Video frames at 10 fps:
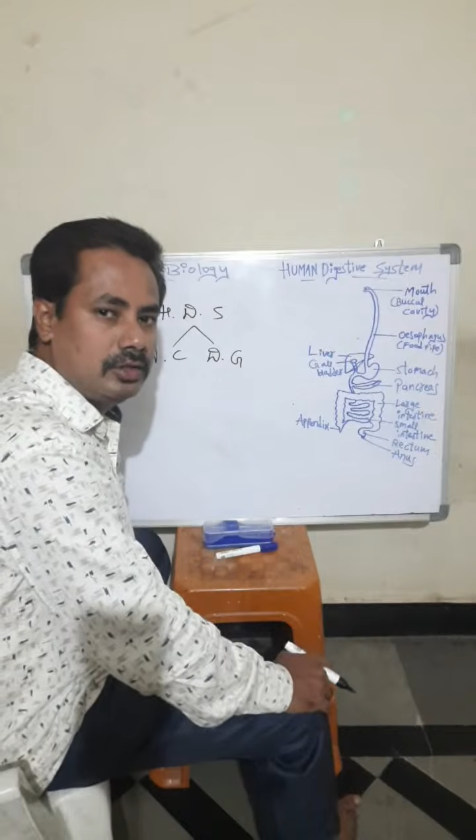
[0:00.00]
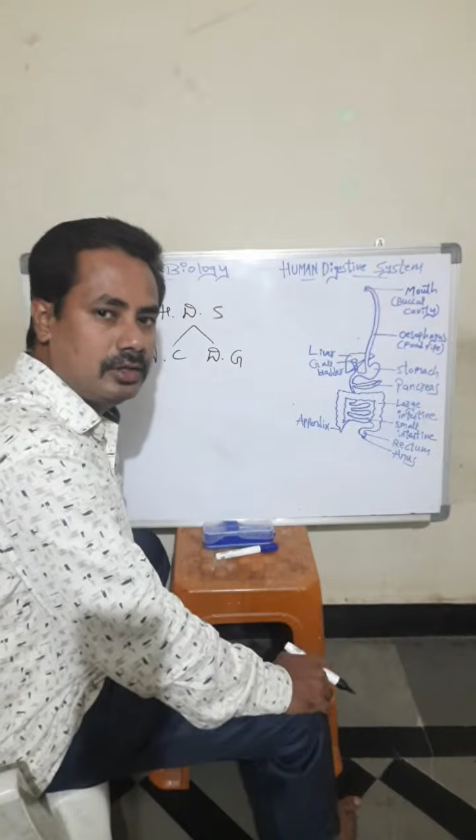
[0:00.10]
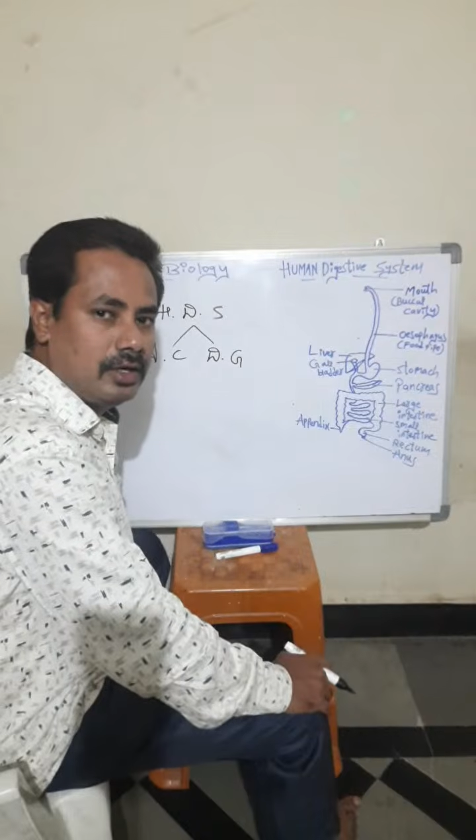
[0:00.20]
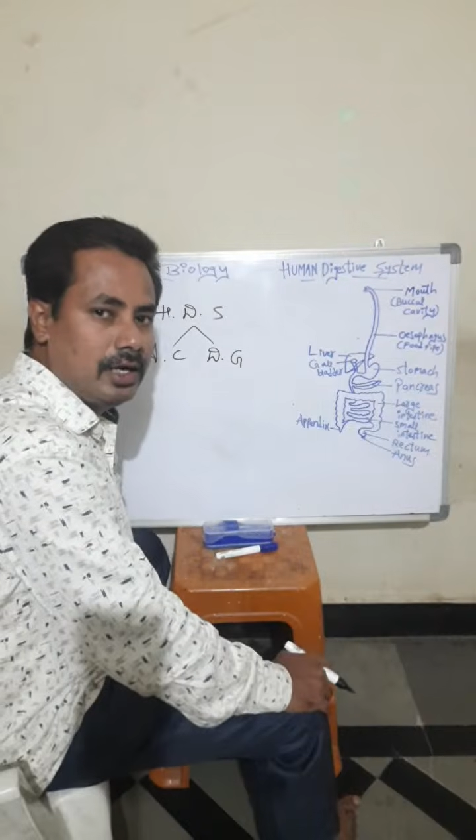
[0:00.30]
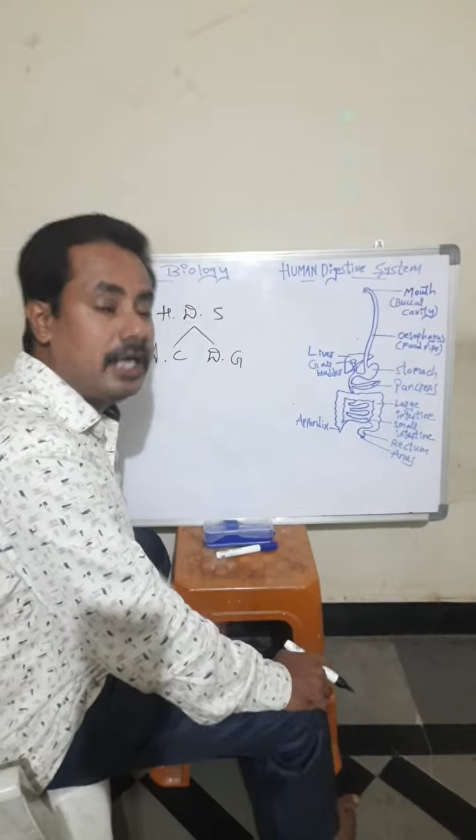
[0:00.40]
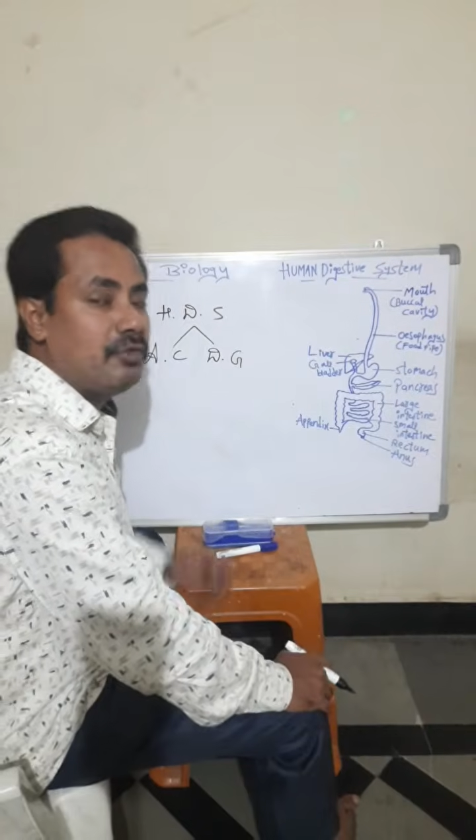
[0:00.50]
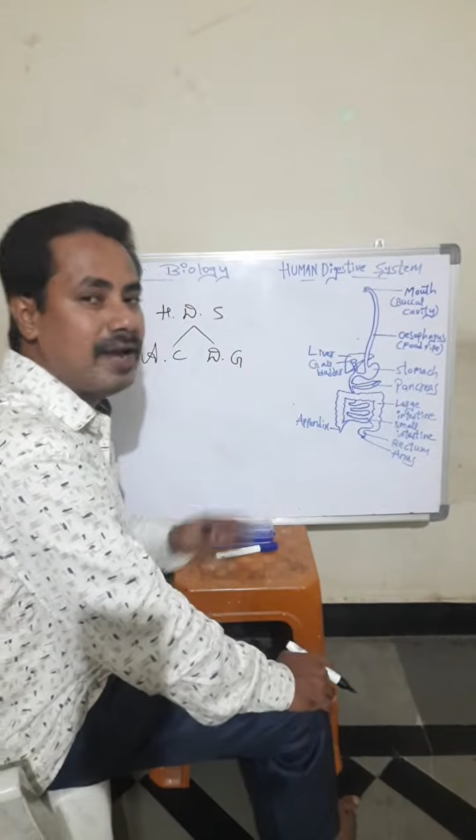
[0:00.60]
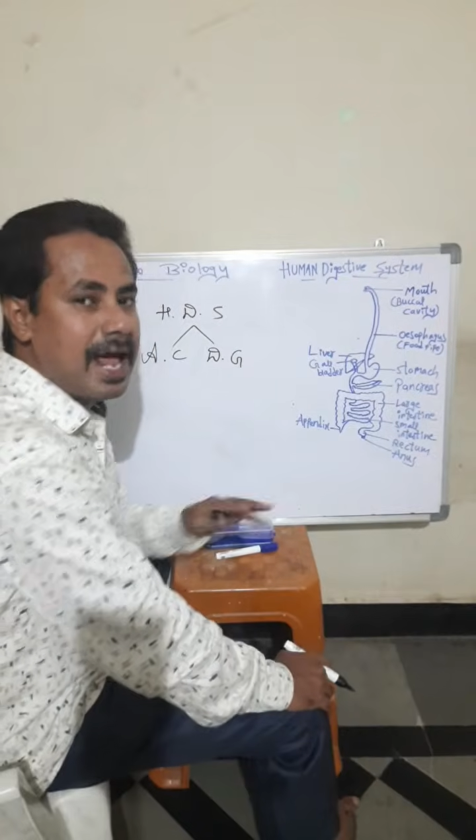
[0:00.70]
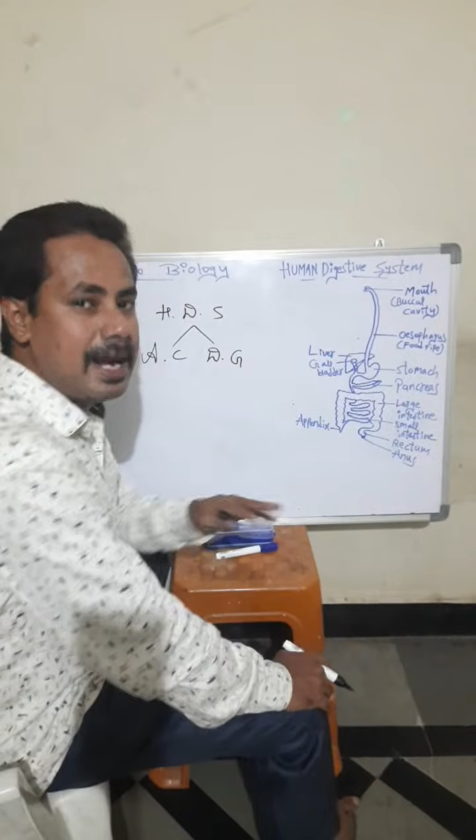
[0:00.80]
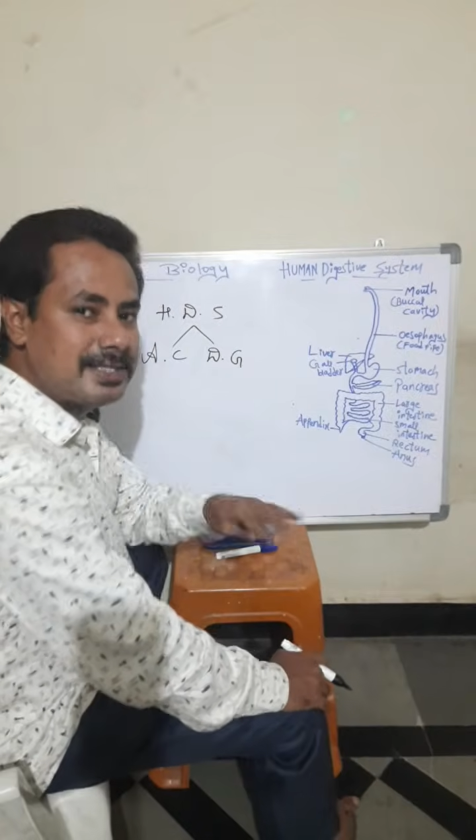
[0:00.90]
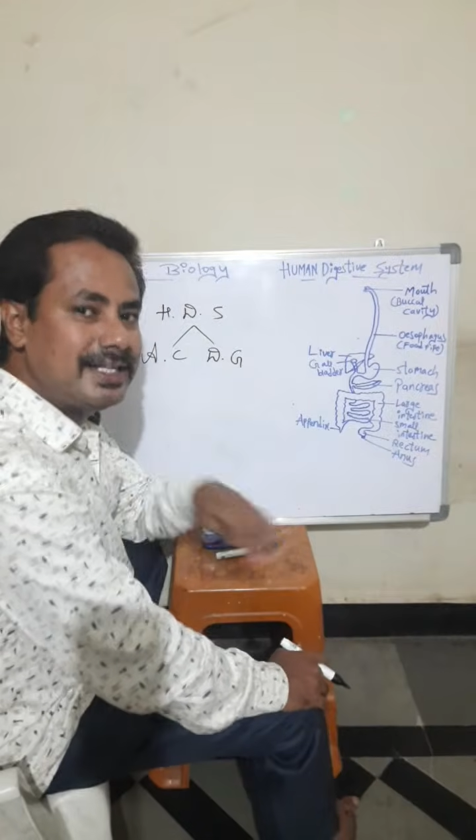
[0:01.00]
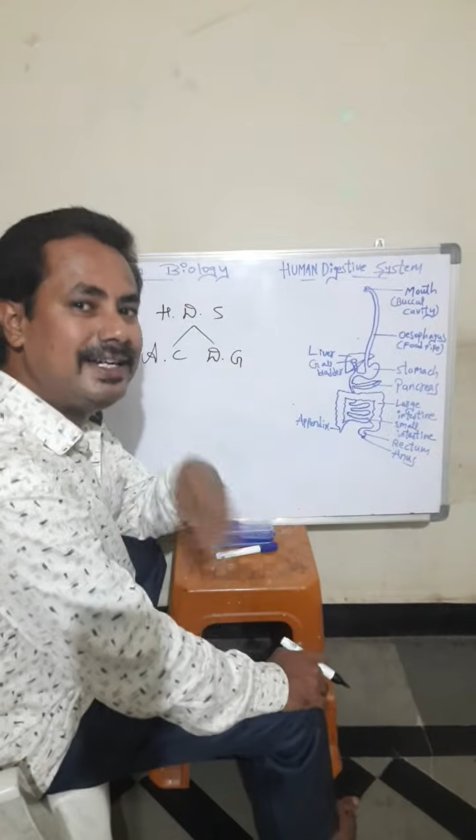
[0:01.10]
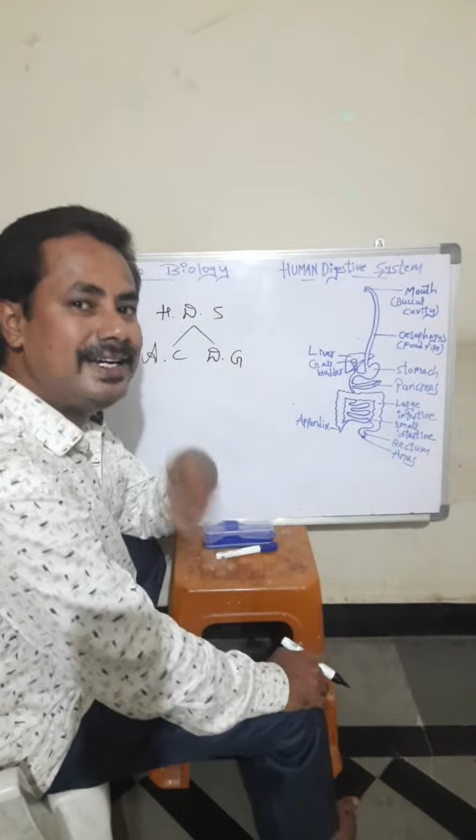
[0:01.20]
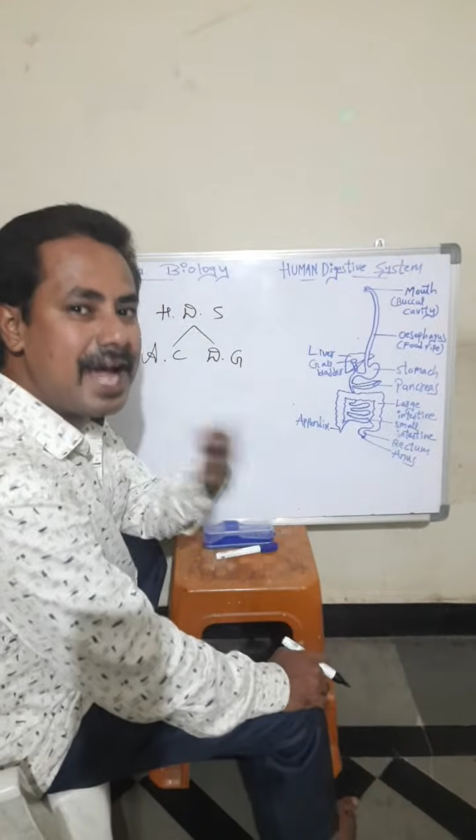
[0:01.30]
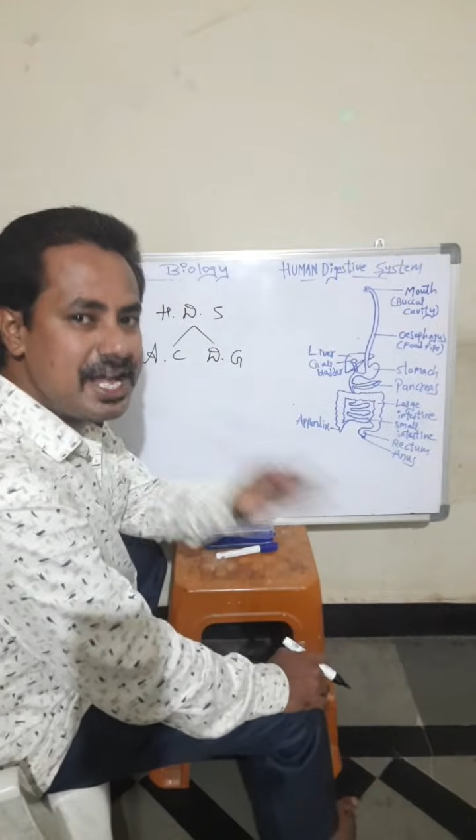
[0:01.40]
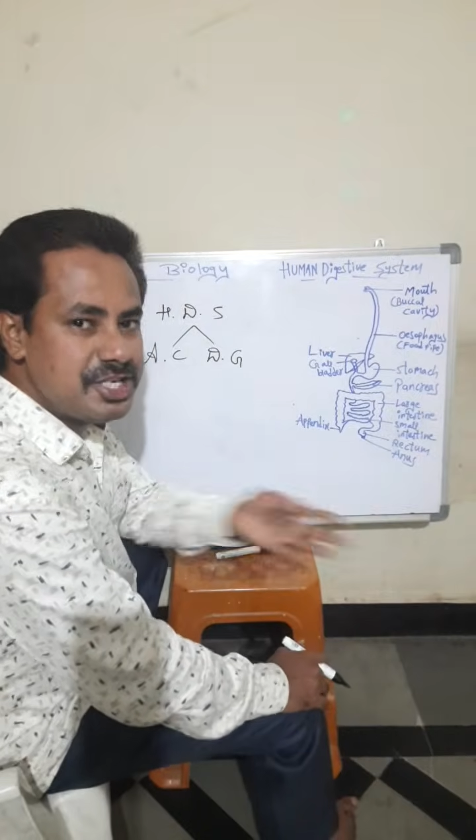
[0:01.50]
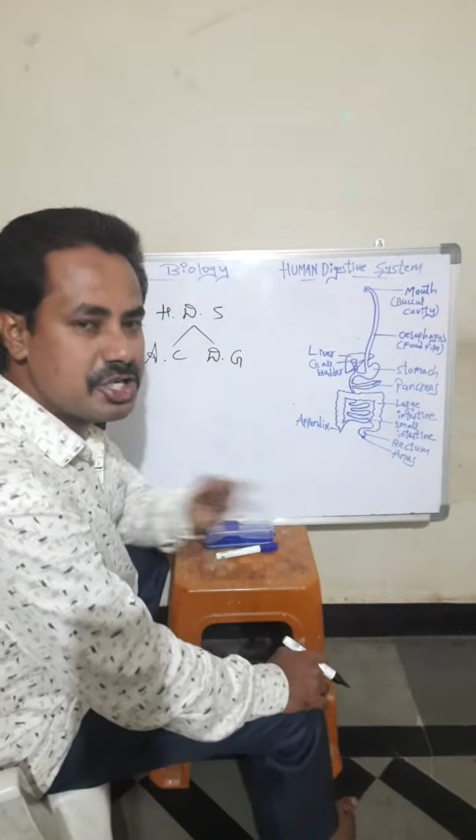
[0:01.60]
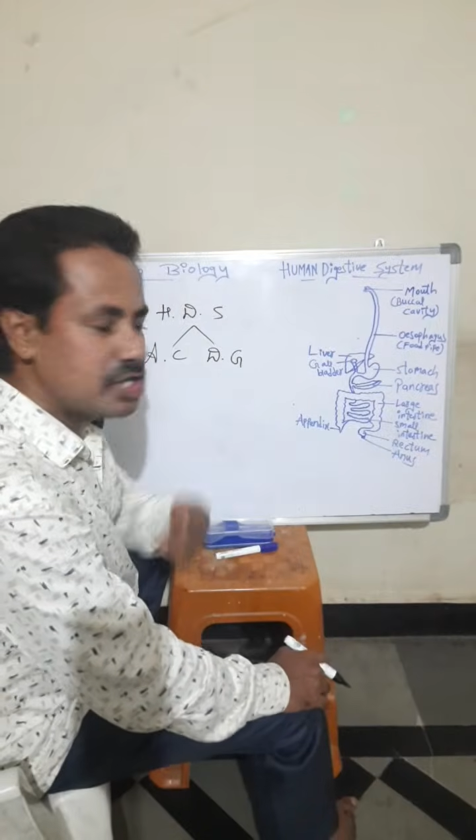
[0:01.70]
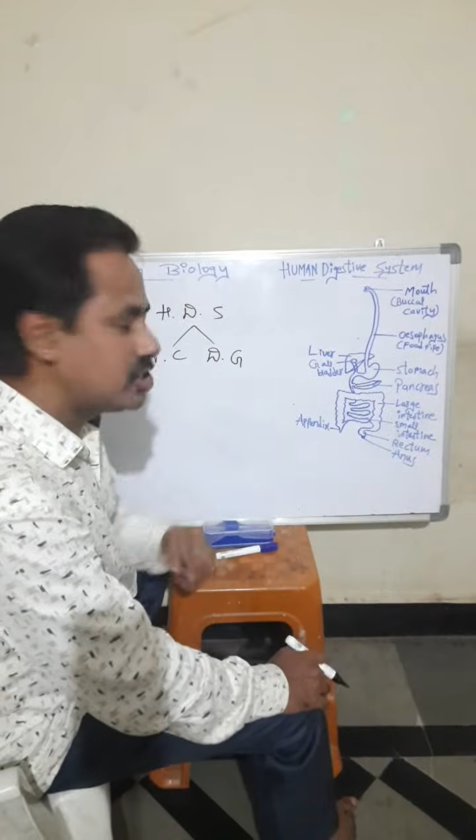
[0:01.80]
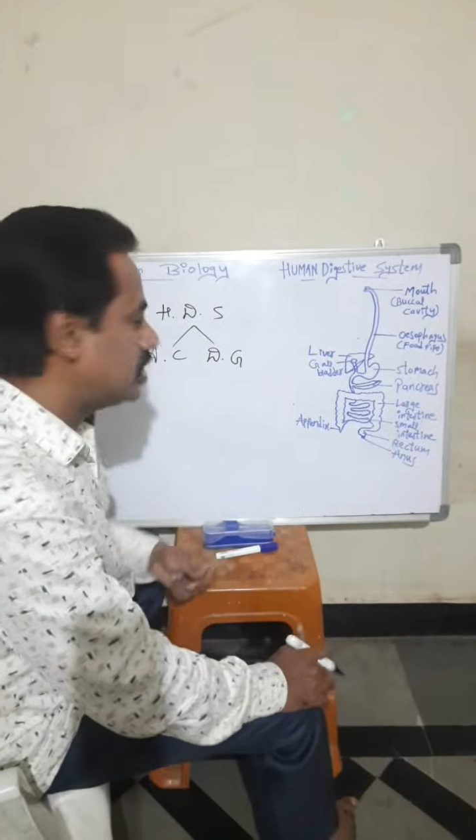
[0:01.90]
It will help in
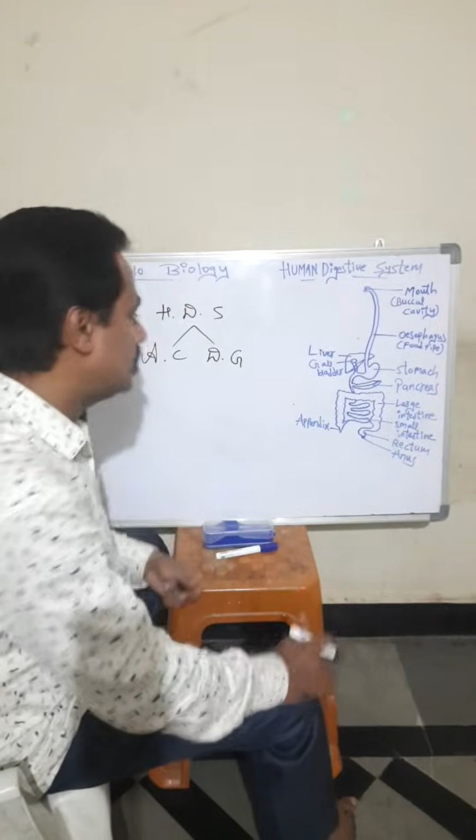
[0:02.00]
digestion.